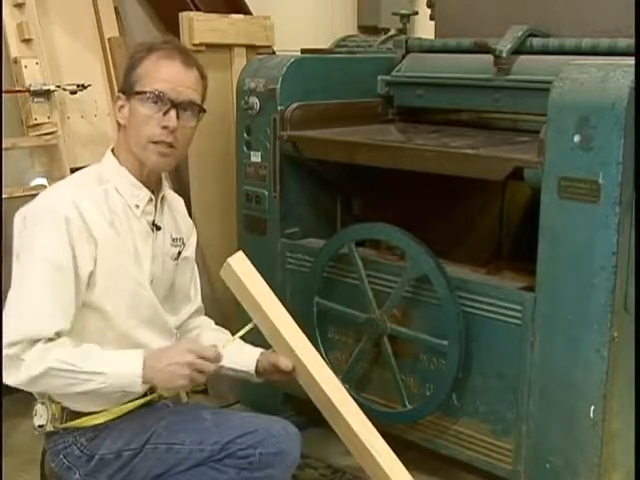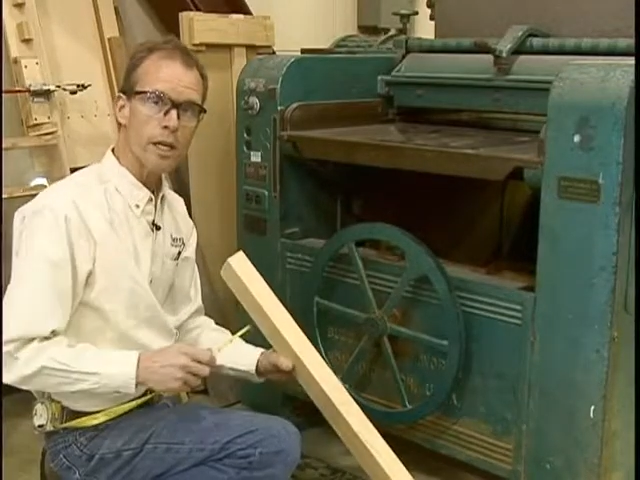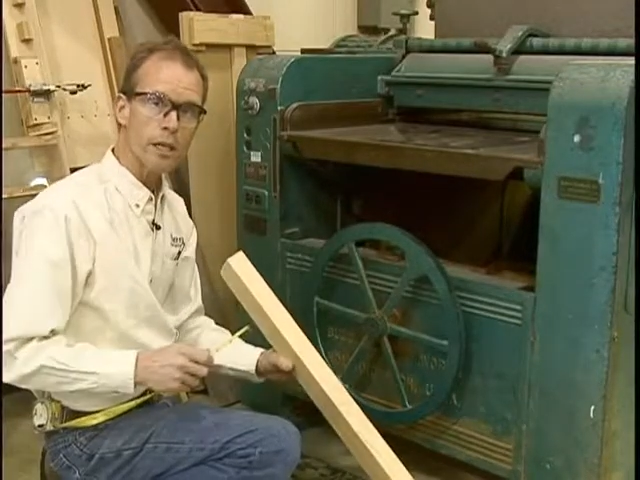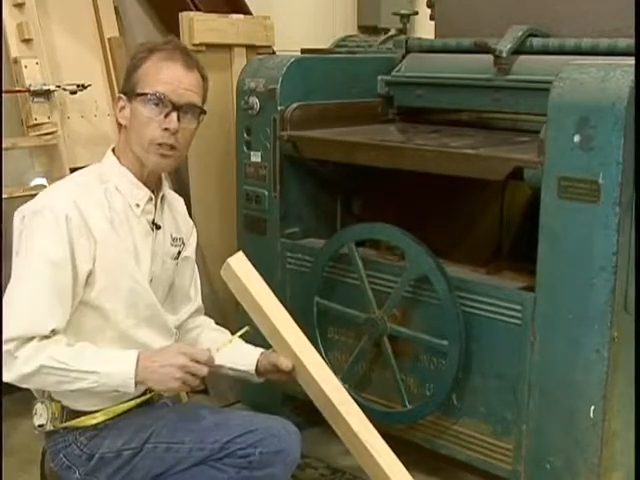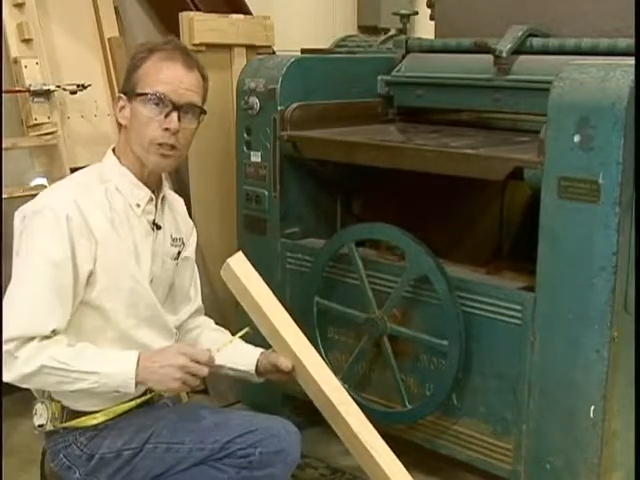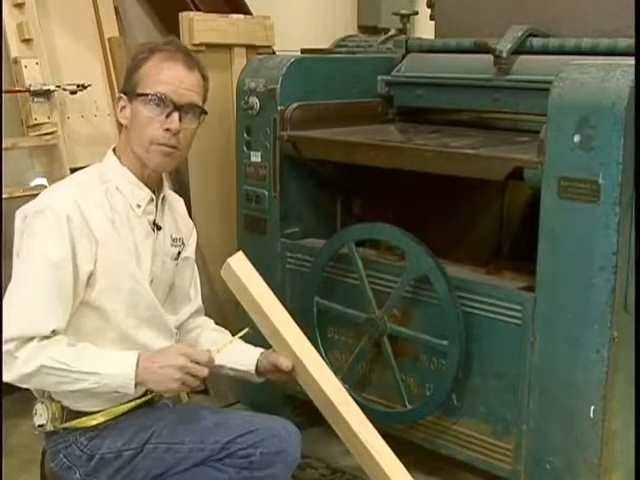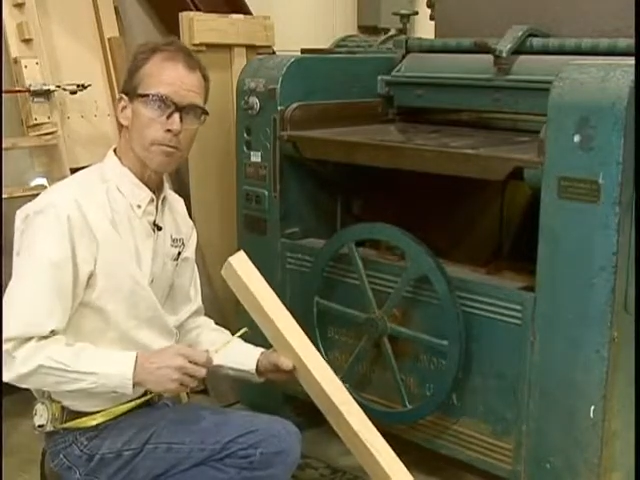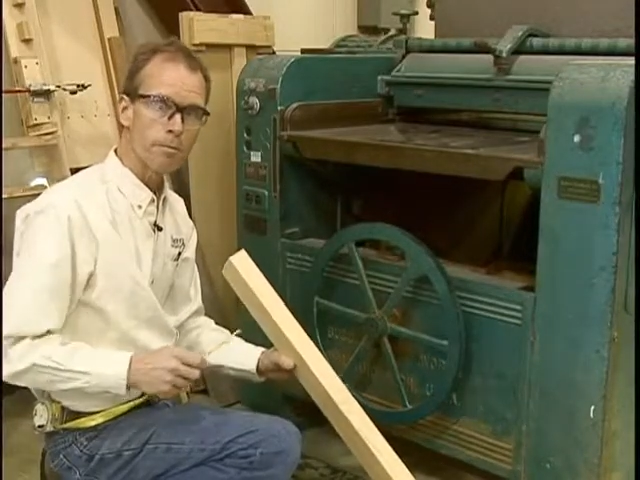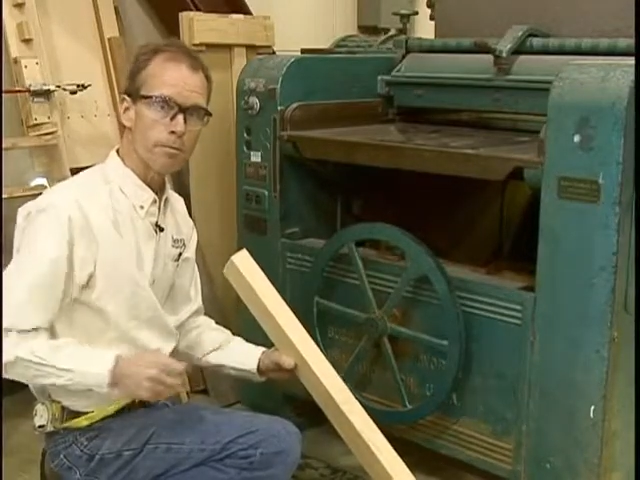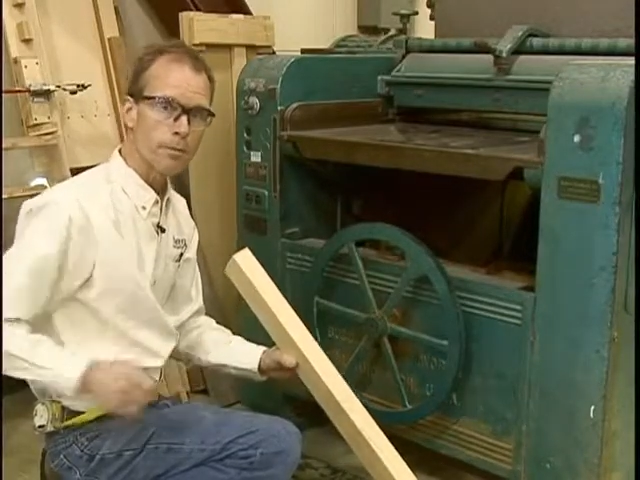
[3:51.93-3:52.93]
of an inch.
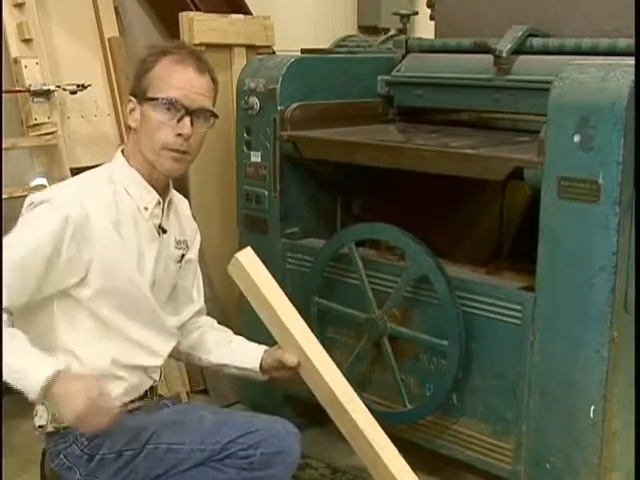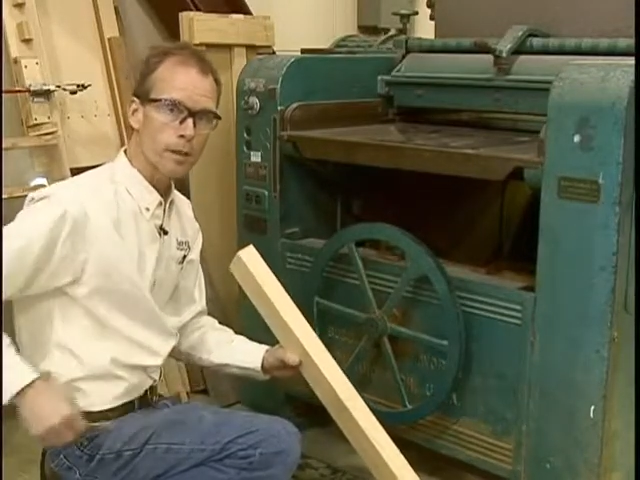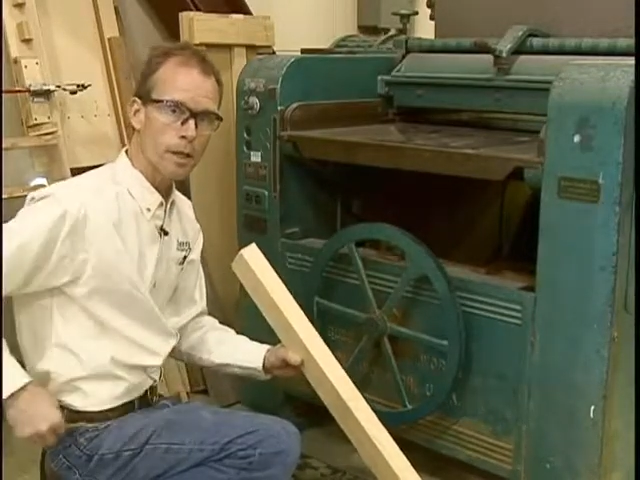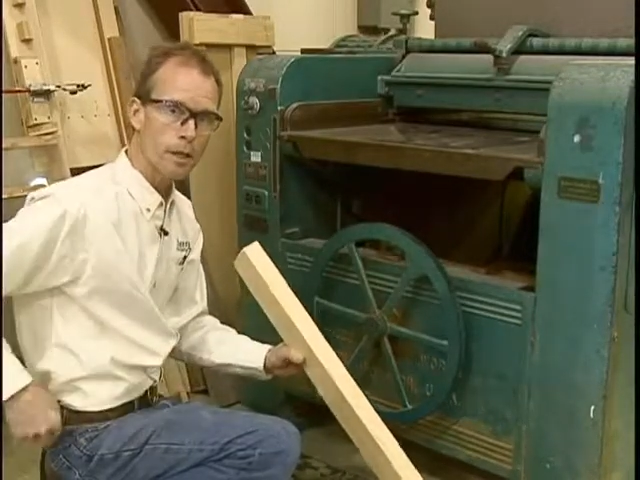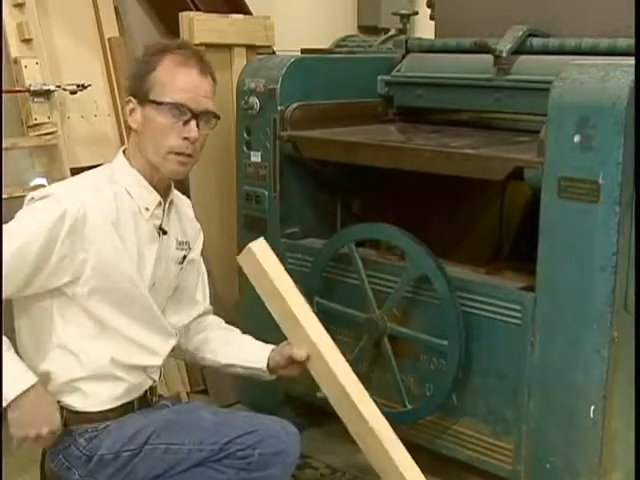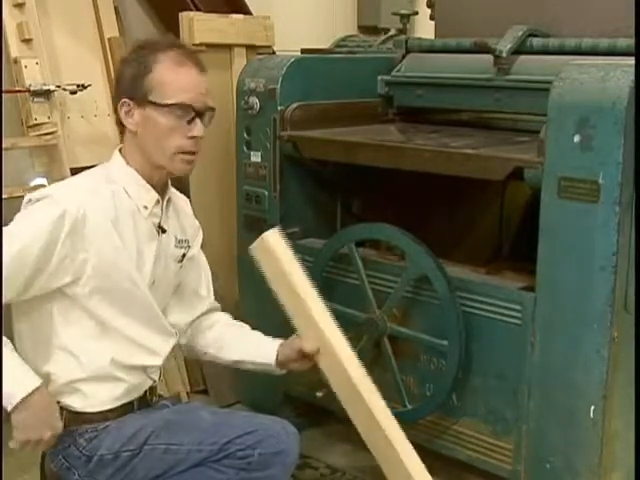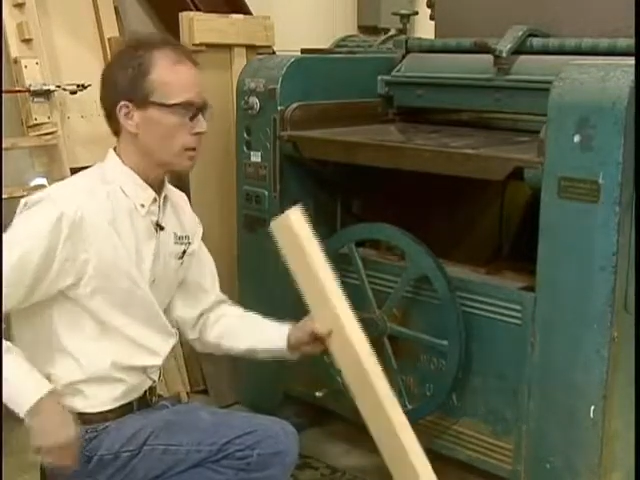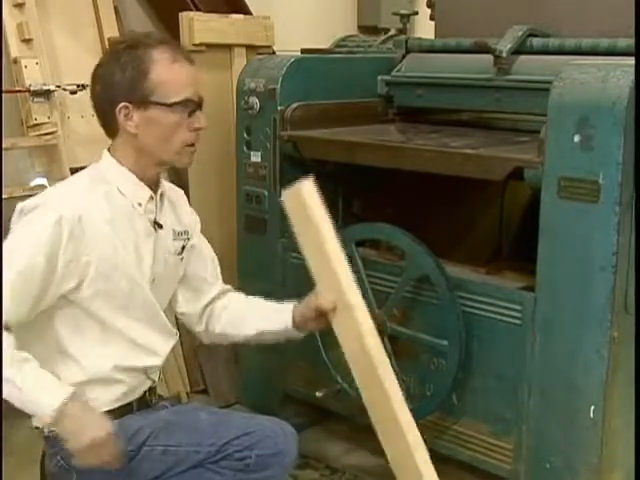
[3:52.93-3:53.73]
Okay?